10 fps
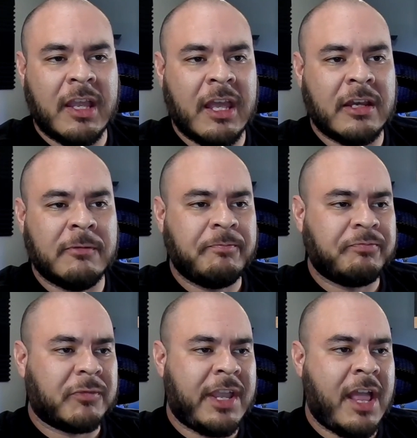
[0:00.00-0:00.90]
And
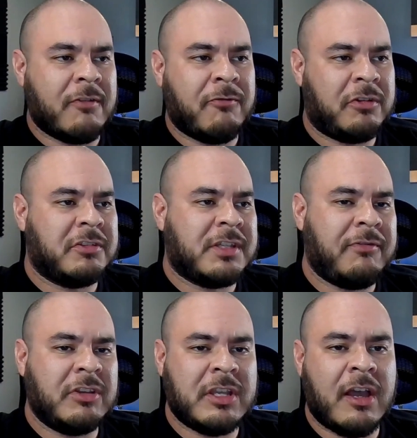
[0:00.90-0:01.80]
California is
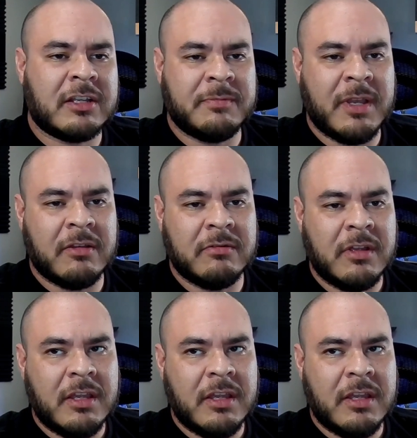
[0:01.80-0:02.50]
having talks about